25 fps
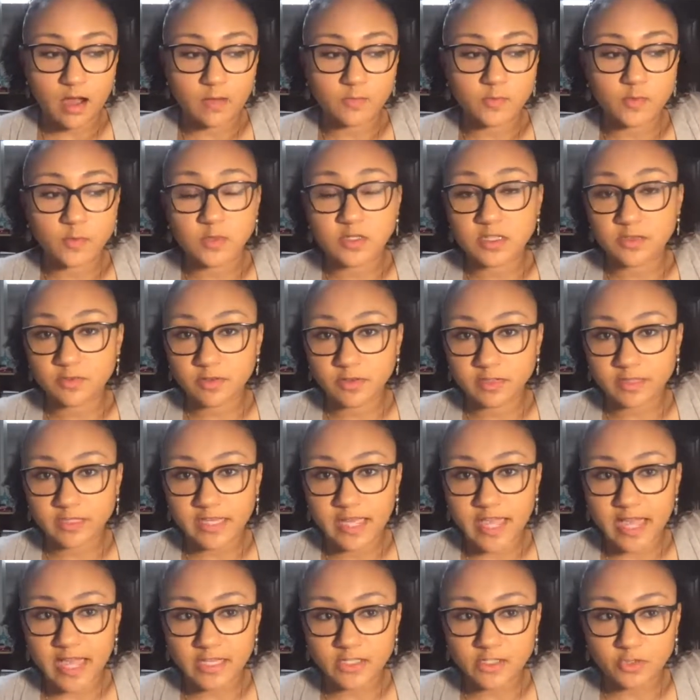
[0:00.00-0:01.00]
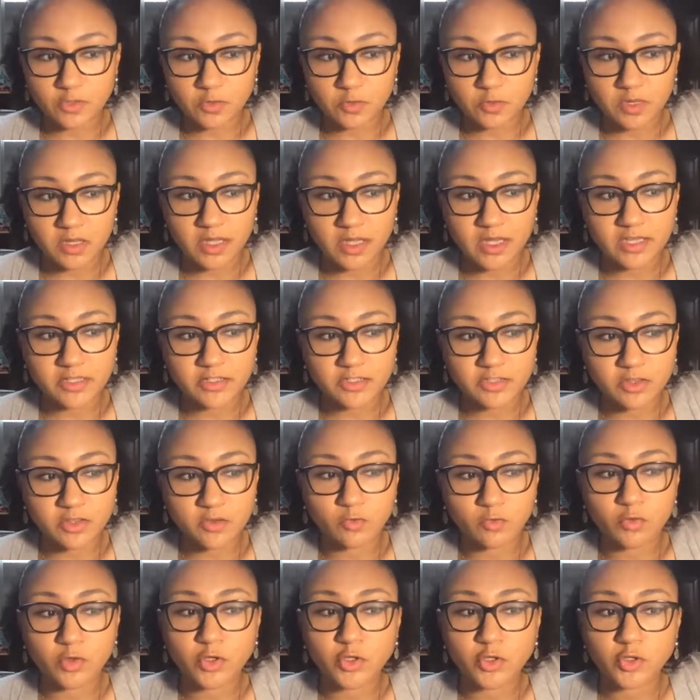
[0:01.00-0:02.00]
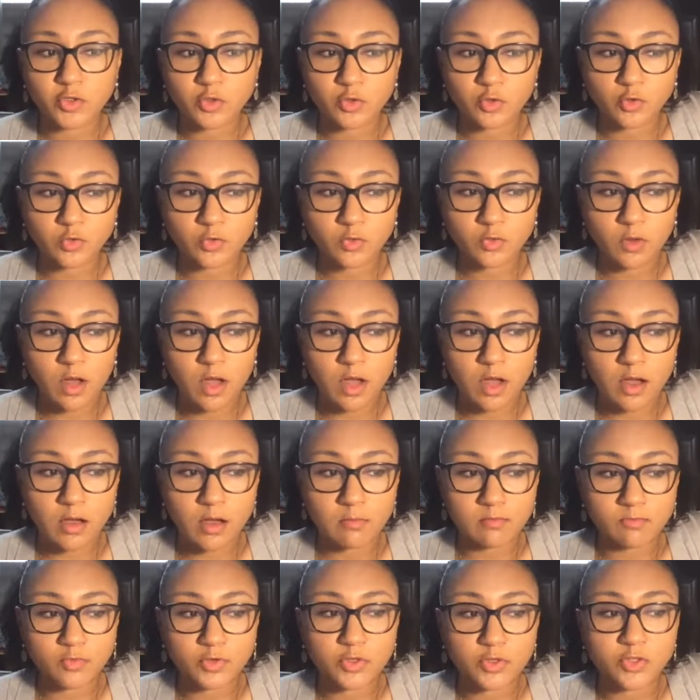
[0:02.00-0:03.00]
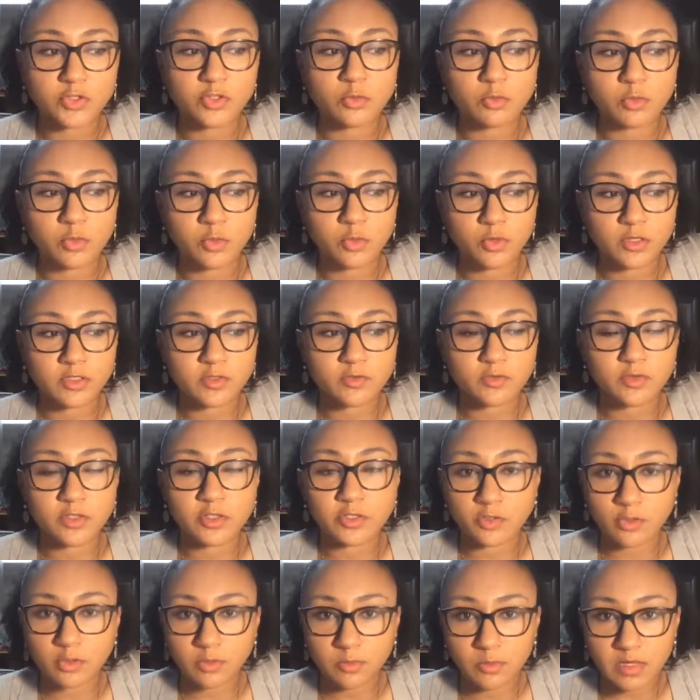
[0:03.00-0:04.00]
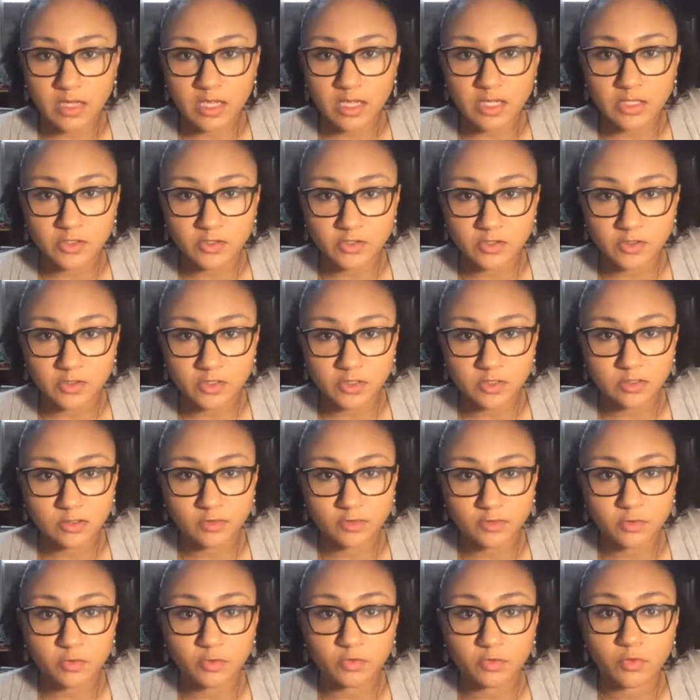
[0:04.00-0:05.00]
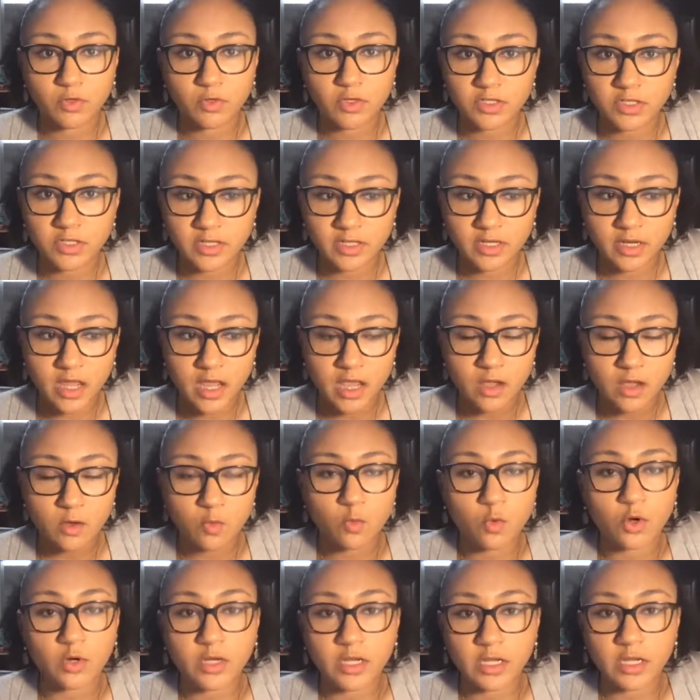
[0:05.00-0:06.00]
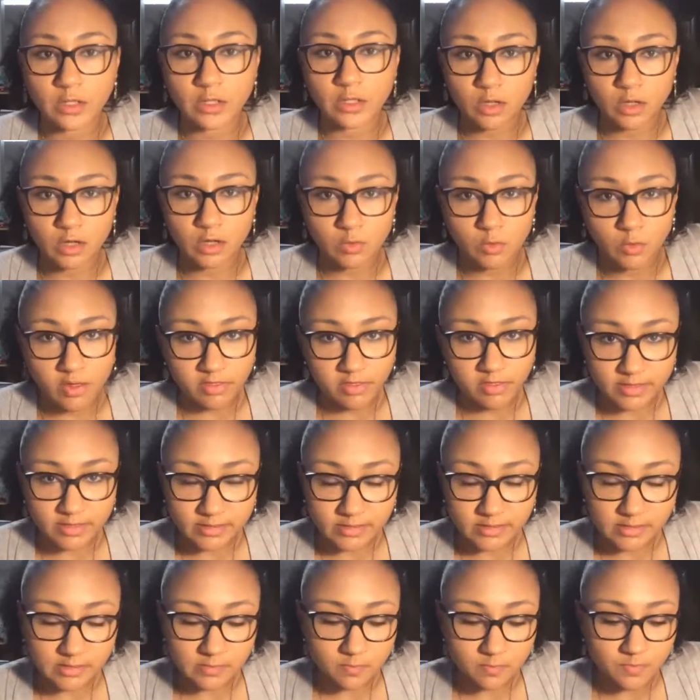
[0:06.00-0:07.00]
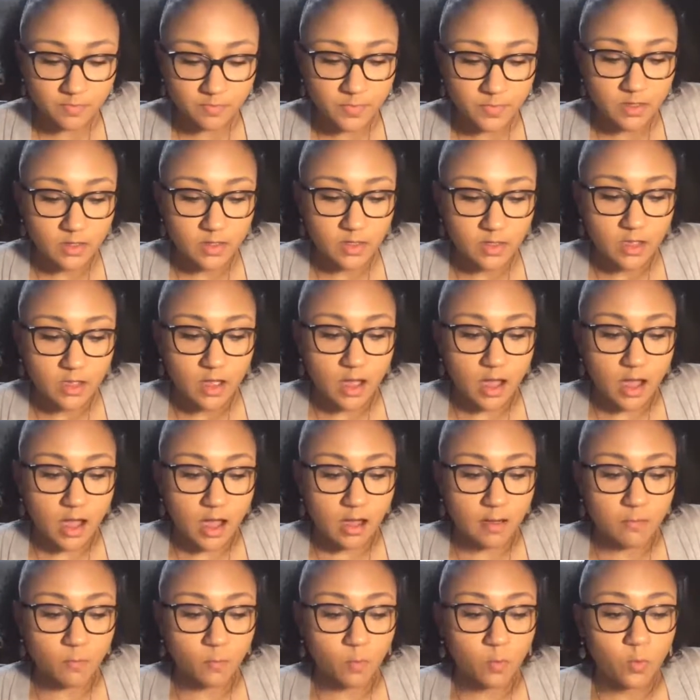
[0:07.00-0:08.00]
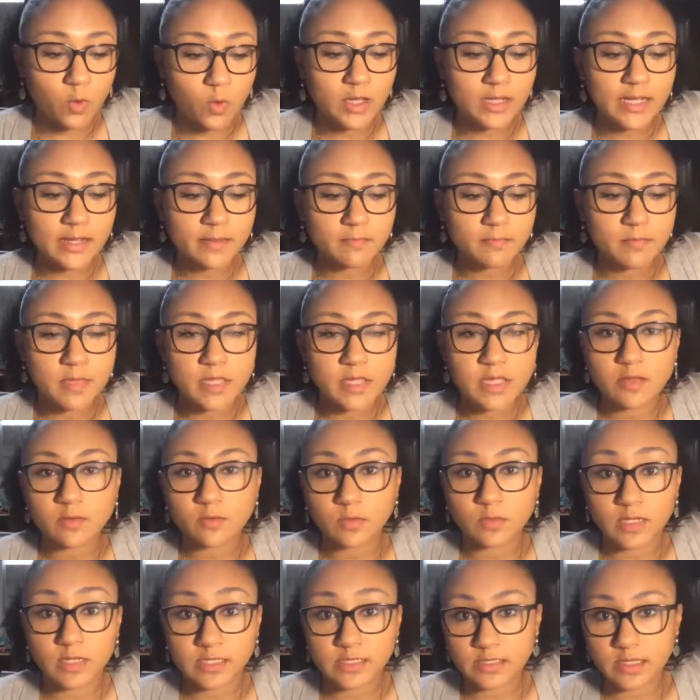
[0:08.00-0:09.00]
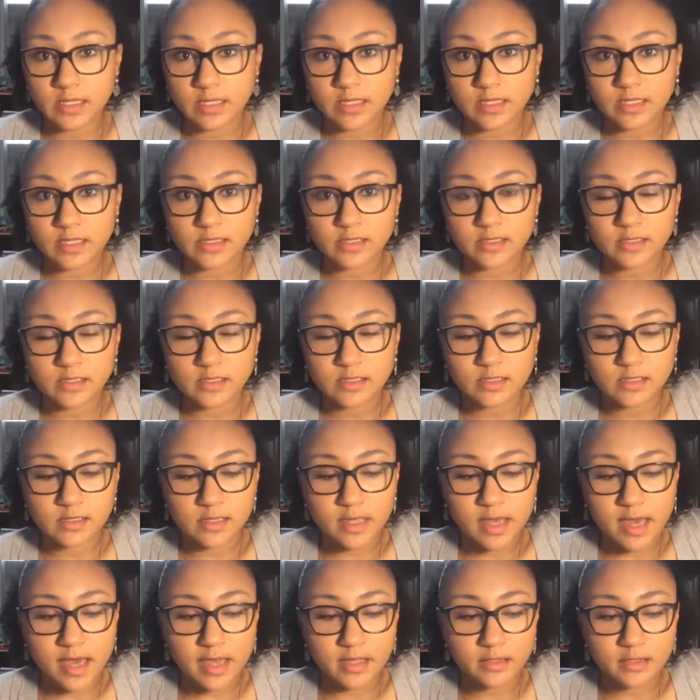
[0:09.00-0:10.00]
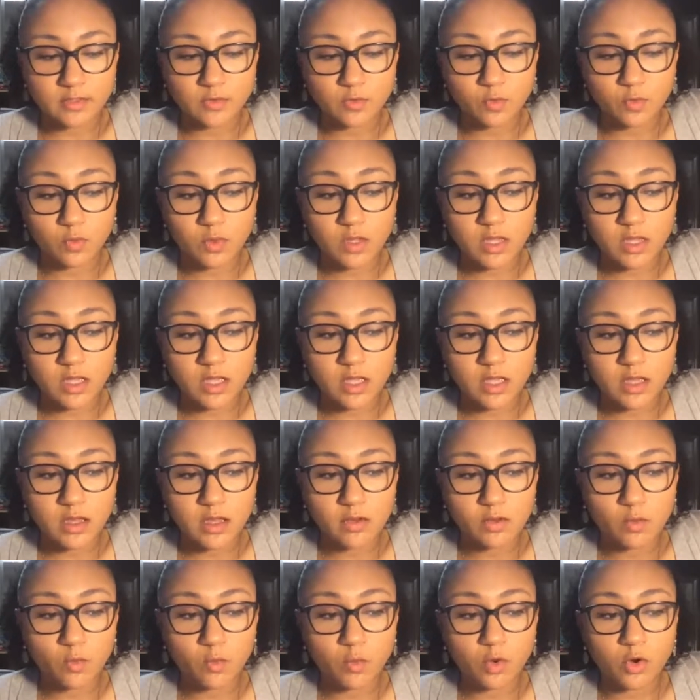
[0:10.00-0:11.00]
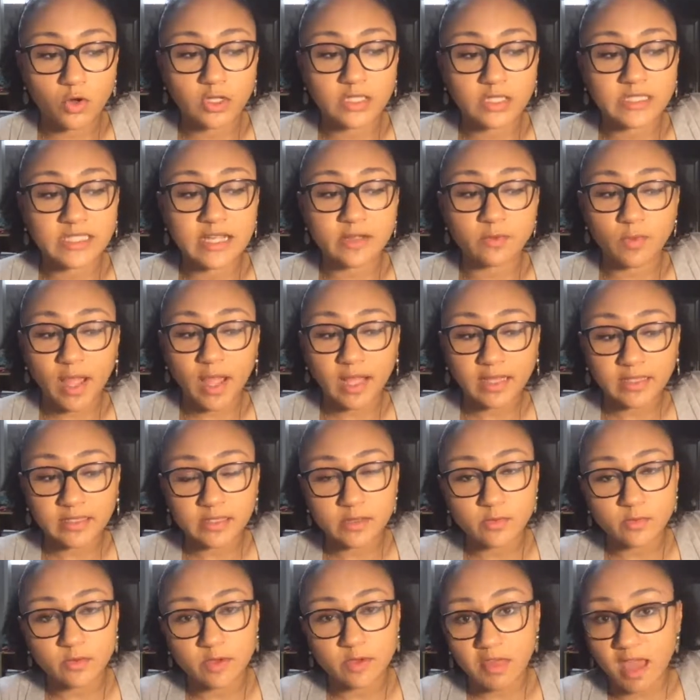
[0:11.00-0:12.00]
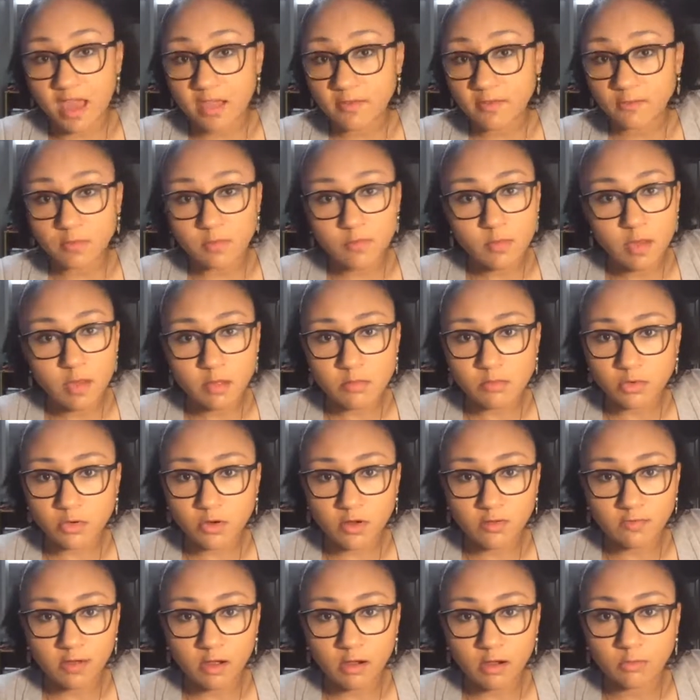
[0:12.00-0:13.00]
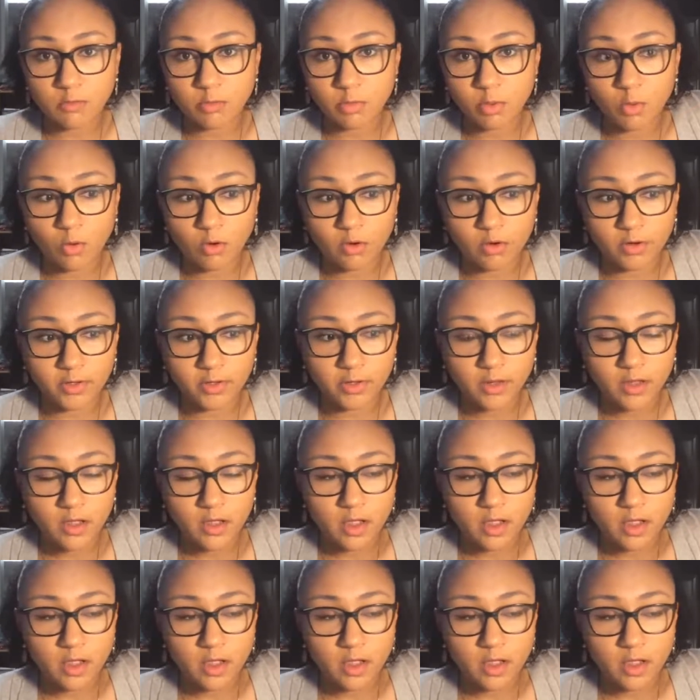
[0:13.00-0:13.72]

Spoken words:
specifically national communication and the regional boards, regional communication zones for the region working along with us. What I mean when I say this is that we work directly with every member of our board,